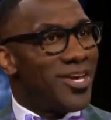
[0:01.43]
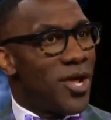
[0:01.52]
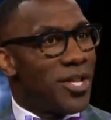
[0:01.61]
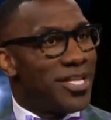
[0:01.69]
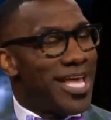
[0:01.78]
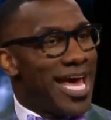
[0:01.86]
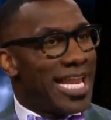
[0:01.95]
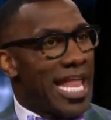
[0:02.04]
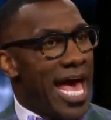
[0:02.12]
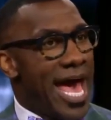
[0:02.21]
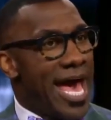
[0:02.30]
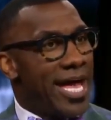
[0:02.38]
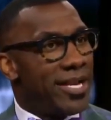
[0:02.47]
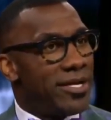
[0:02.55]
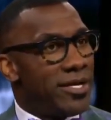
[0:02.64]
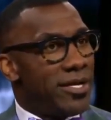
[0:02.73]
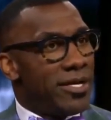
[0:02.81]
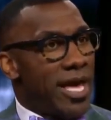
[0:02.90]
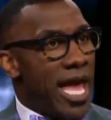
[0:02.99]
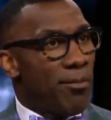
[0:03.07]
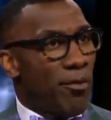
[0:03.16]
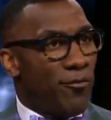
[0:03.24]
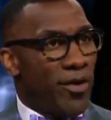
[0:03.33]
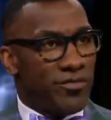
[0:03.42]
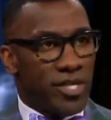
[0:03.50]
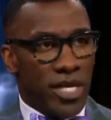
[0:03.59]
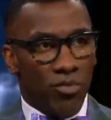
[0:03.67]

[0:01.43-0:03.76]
You know the deadline. April 15th,